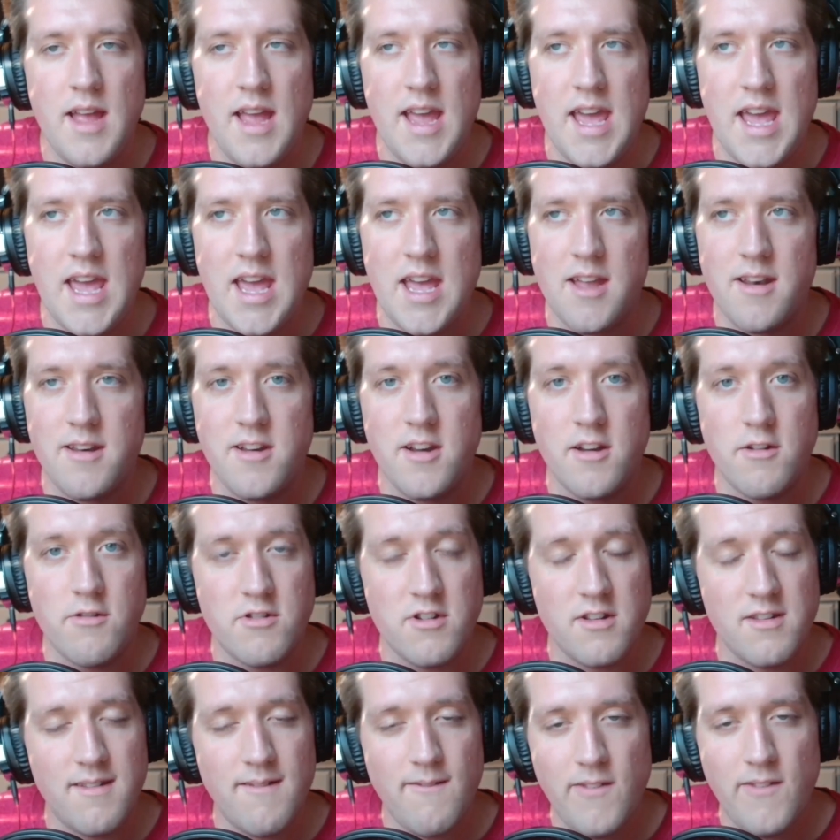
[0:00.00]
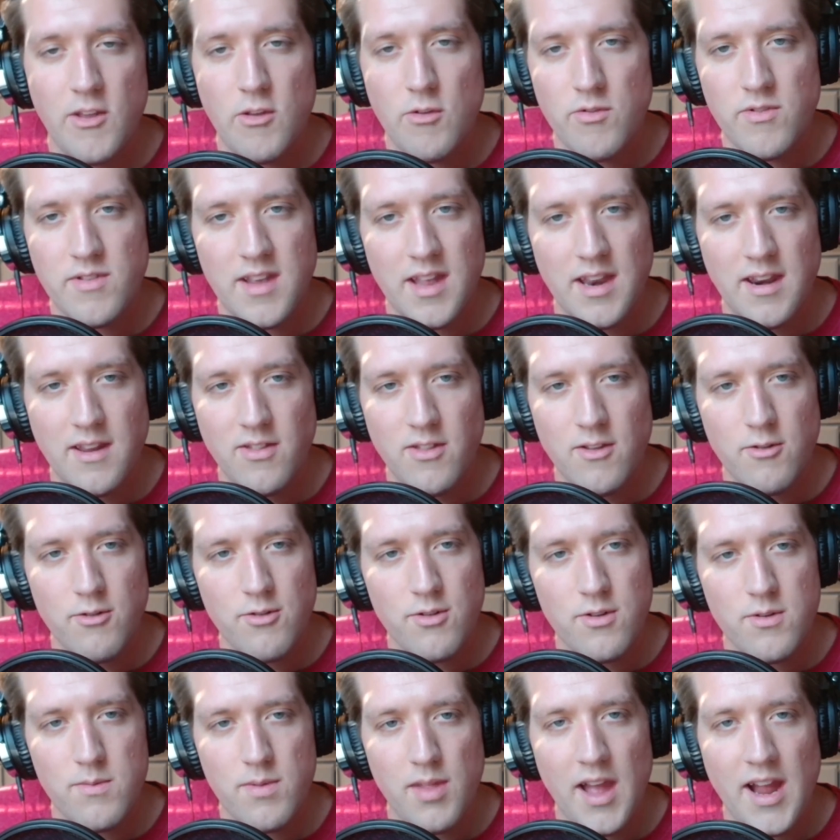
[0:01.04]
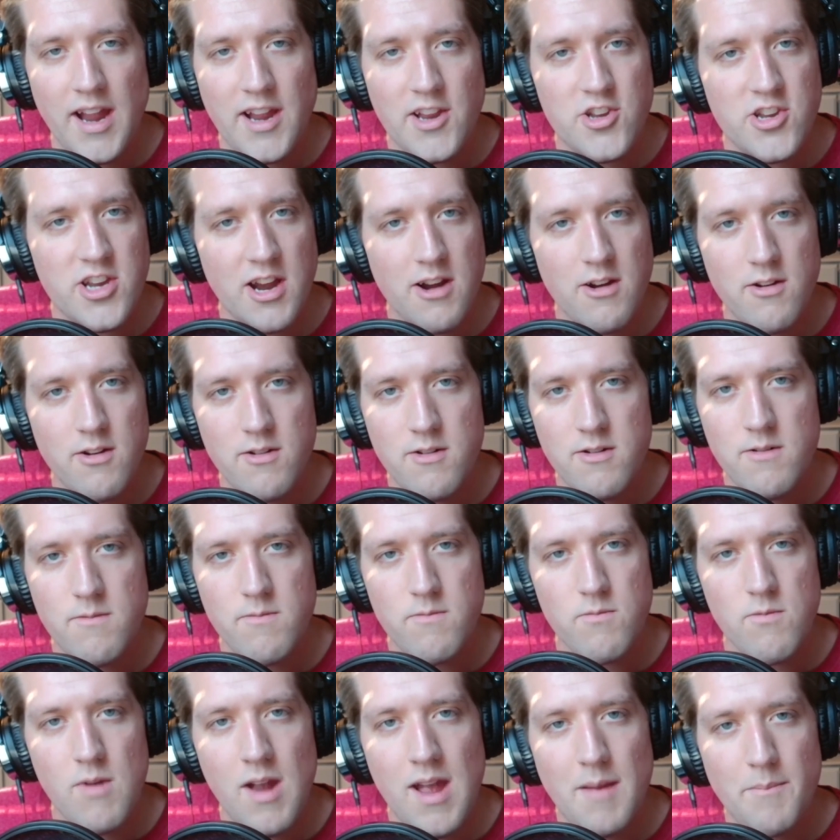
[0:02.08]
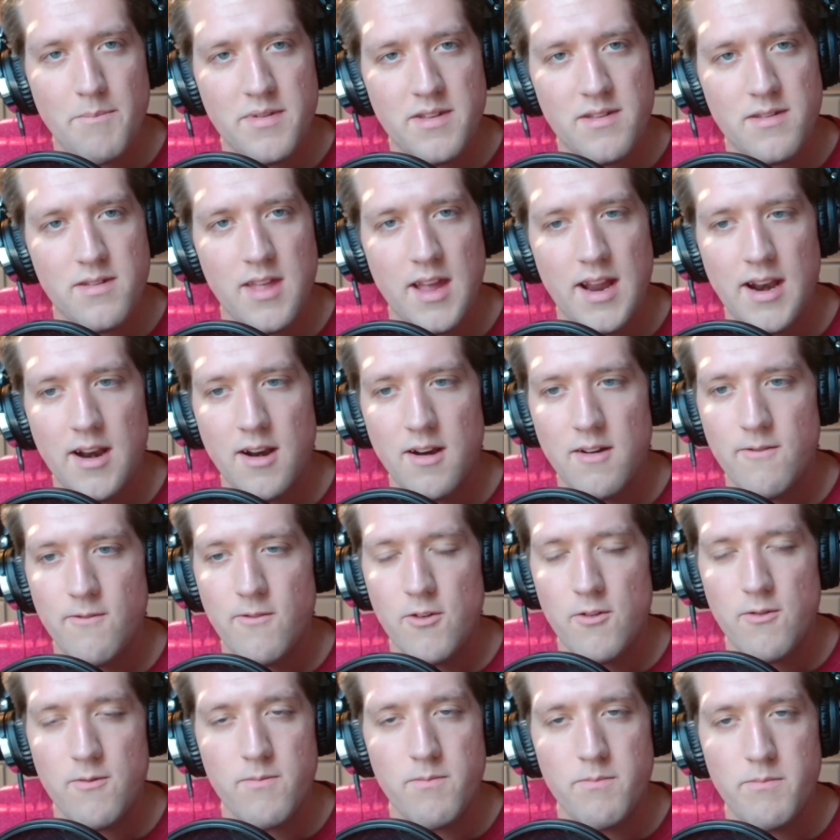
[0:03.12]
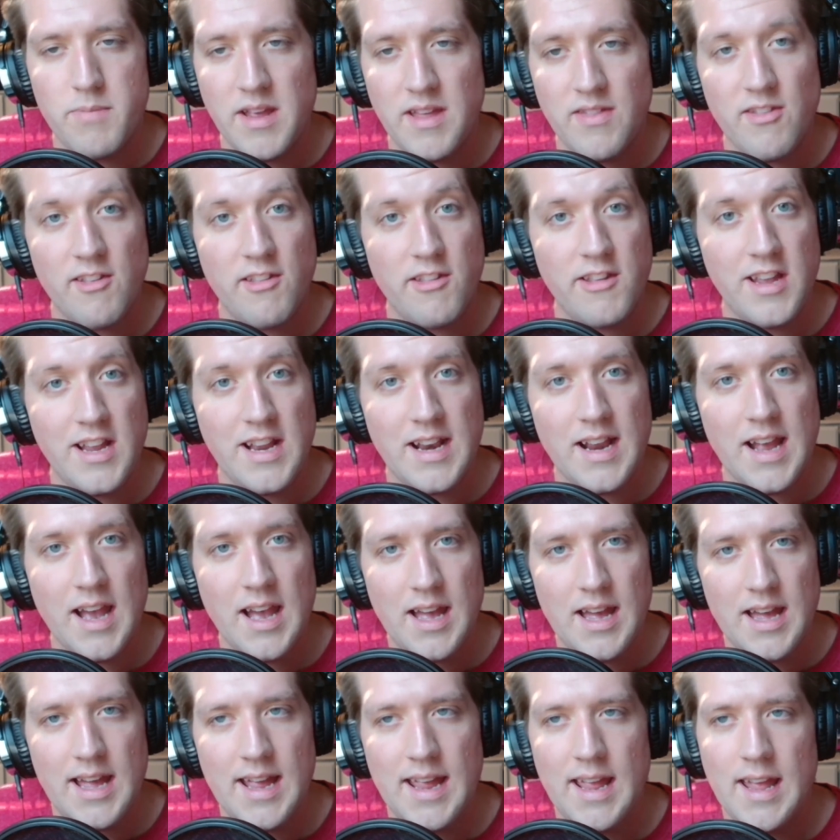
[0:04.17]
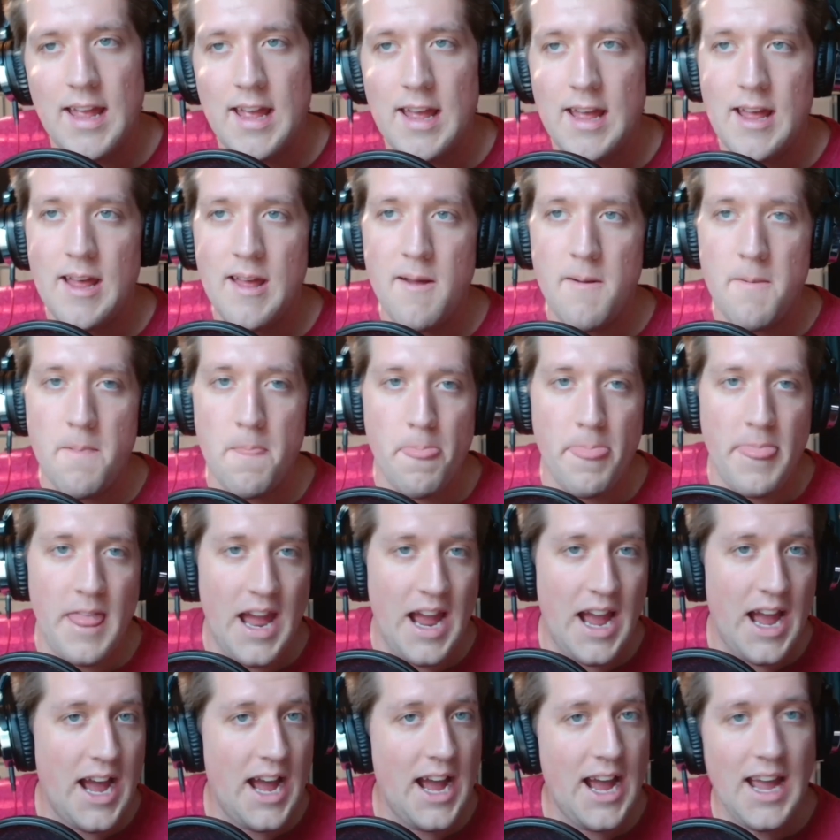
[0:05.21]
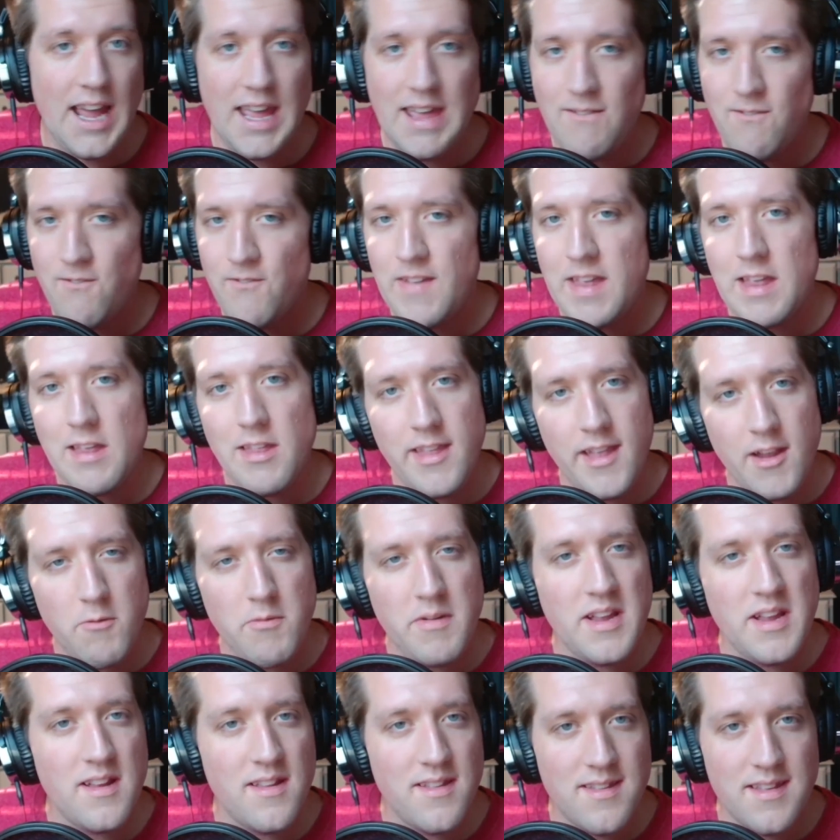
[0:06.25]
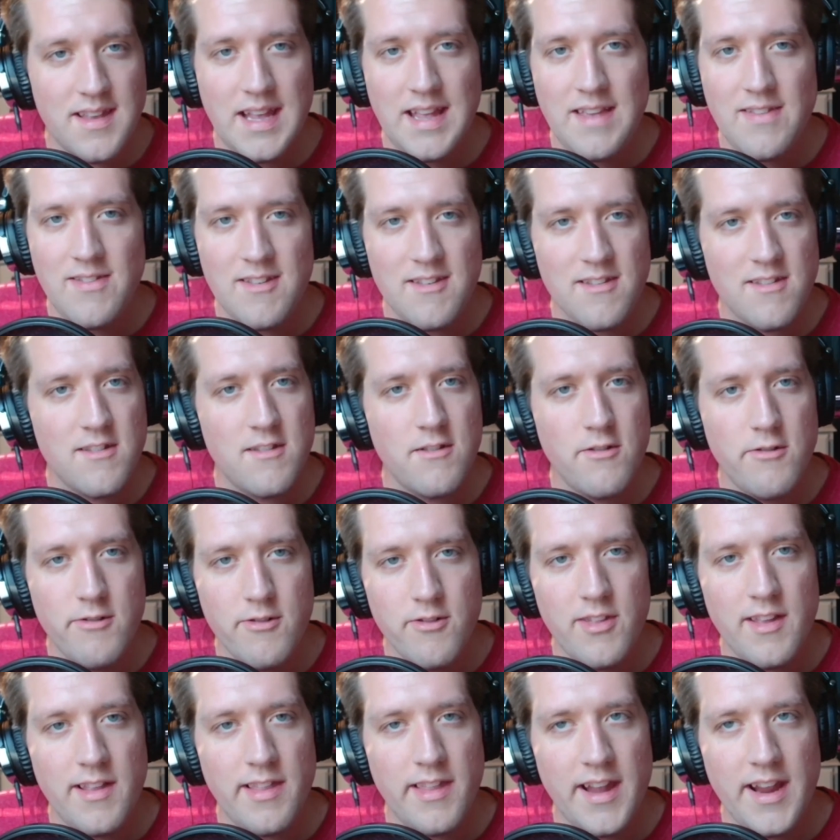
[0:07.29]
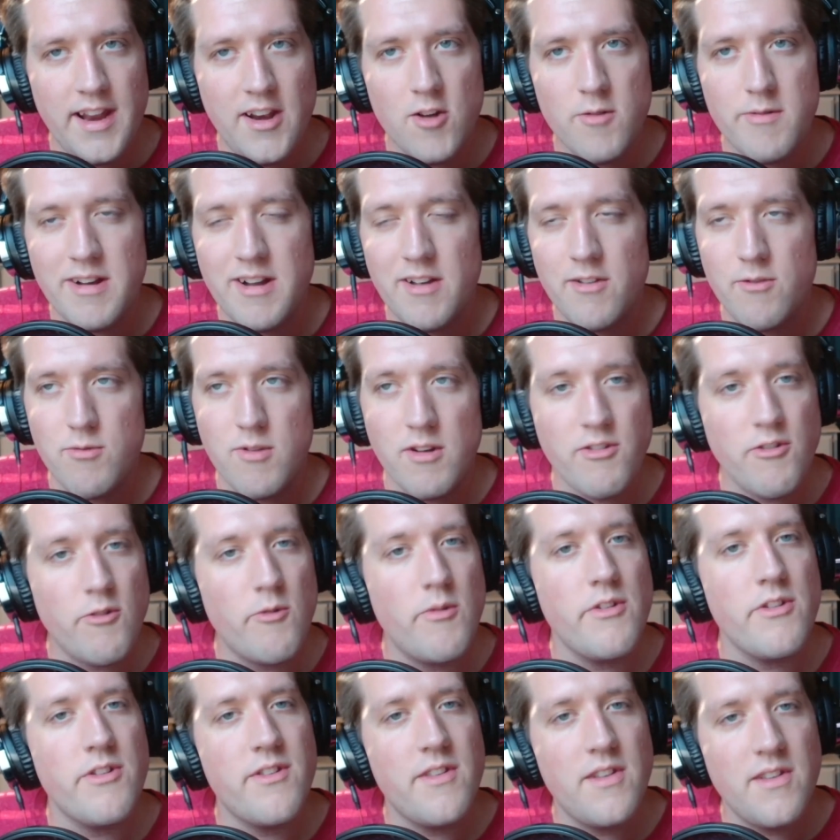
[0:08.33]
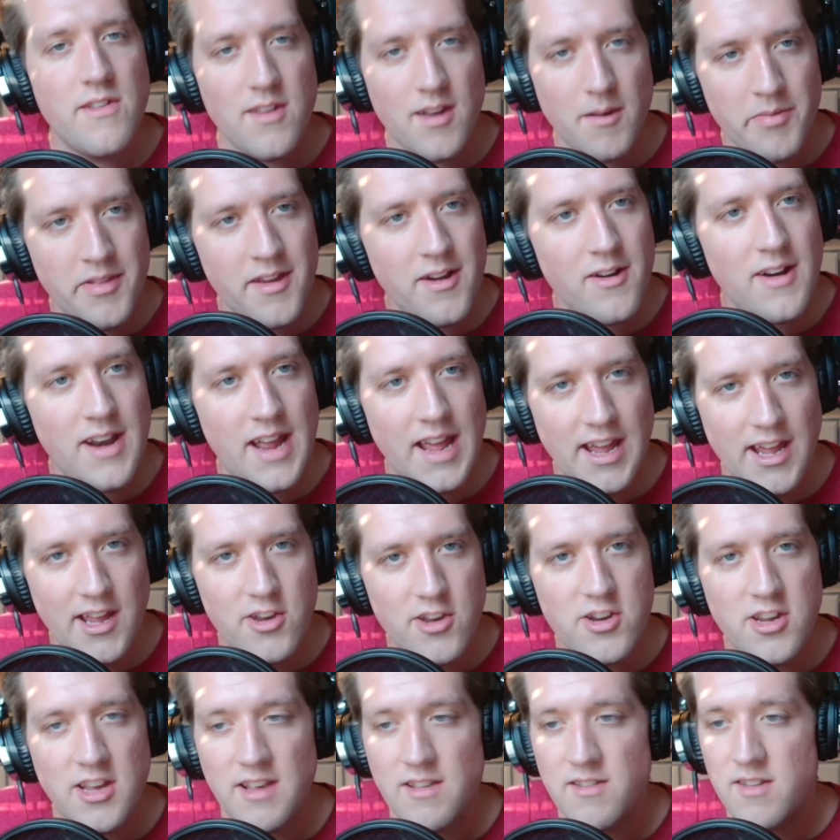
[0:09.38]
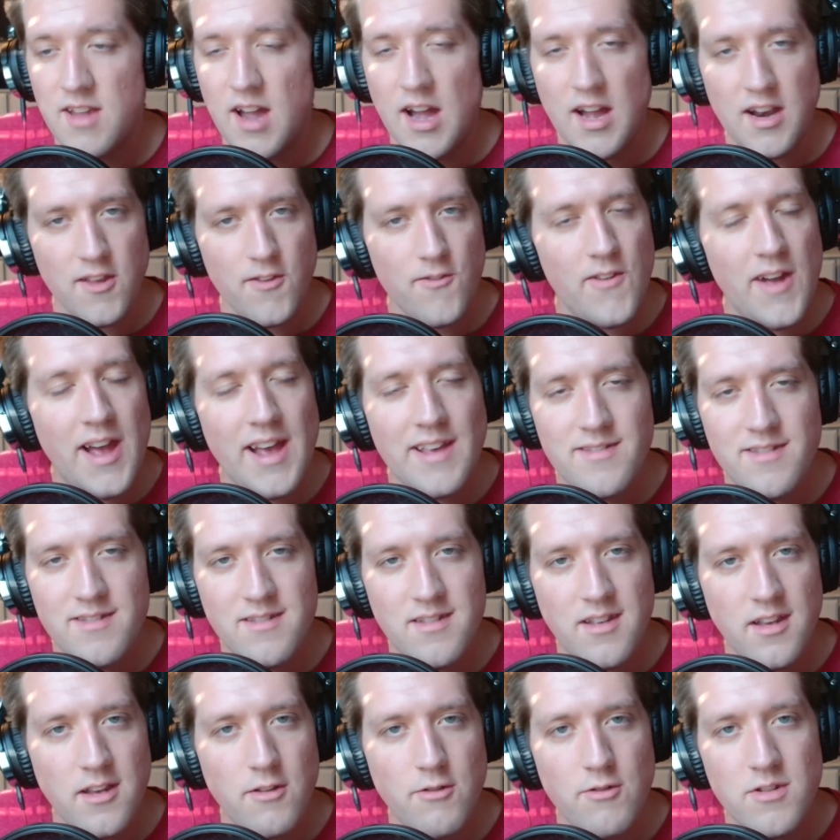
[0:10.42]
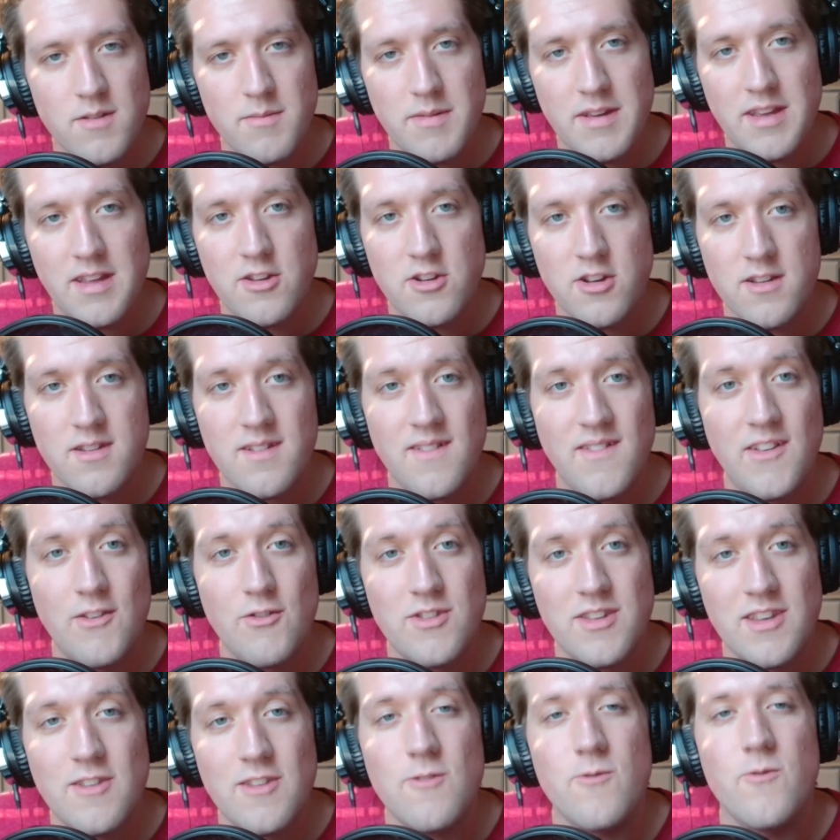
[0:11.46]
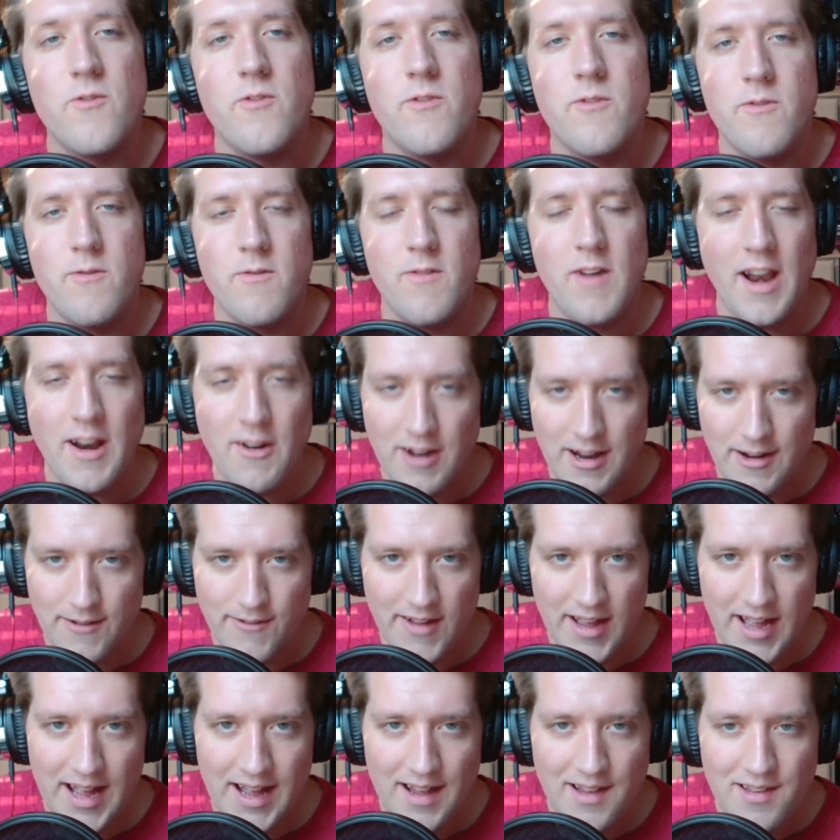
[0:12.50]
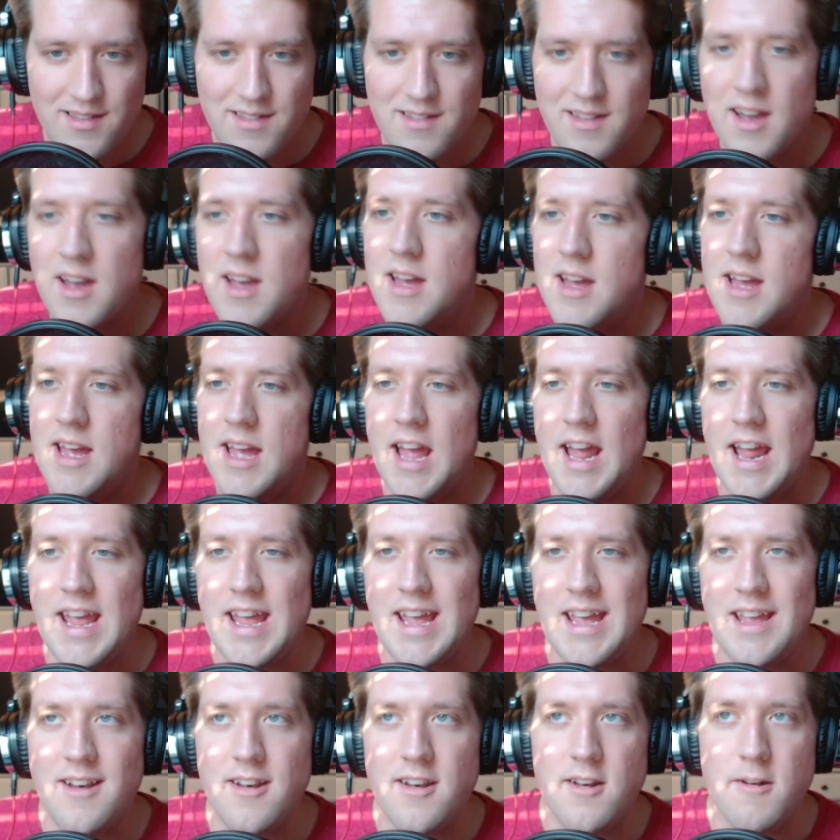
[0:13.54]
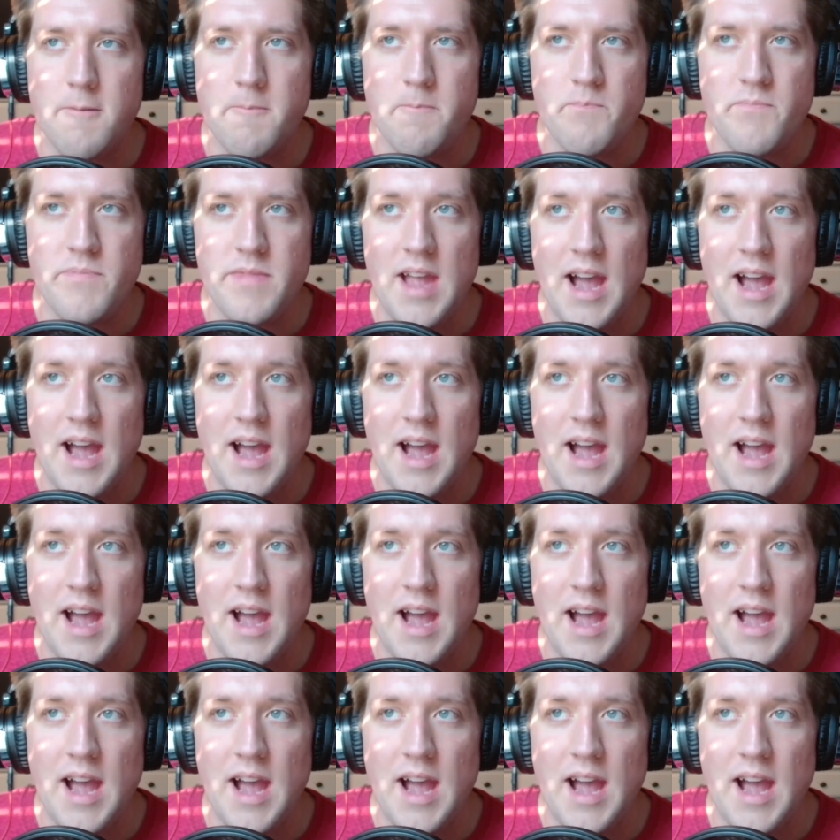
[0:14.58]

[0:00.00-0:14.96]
and Justin Fields getting those lion's share reps there for being the lead guy, I feel like we could see this sooner than later because Russell Wilson is up there in age. He's not as fast as he used to be. Justin Fields is very fast. And,